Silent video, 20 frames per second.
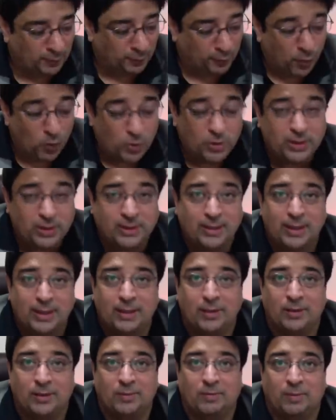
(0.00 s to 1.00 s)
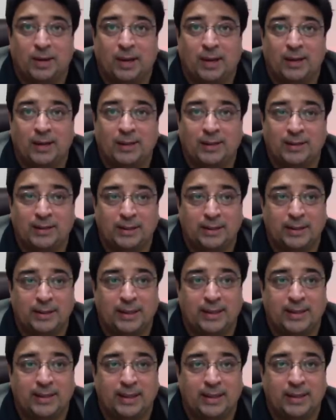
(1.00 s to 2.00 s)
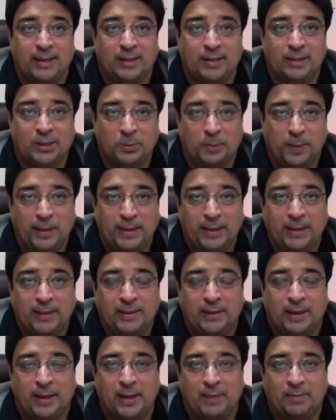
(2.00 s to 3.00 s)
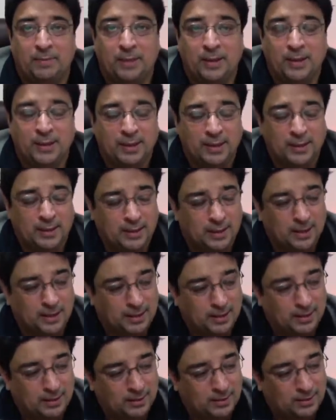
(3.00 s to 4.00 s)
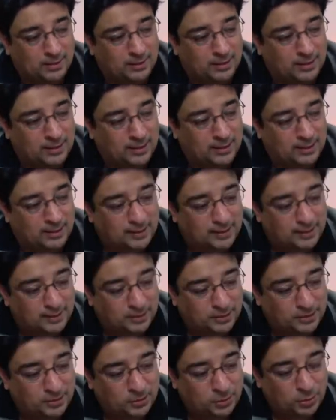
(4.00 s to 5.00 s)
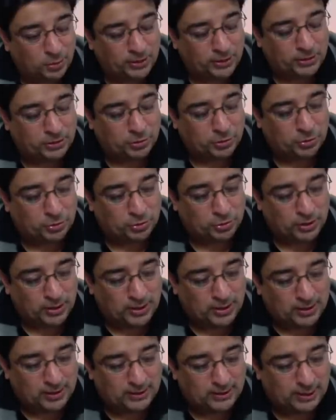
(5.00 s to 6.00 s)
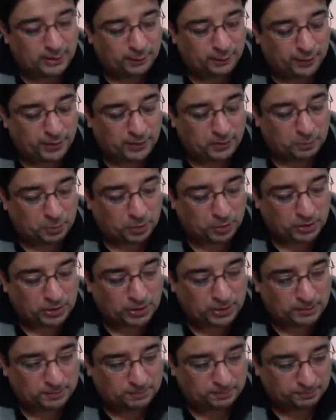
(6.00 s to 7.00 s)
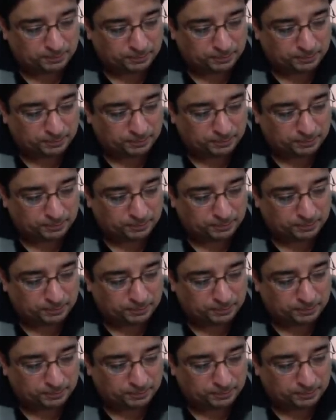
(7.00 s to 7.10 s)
focusing on my studies and spending time going through different books.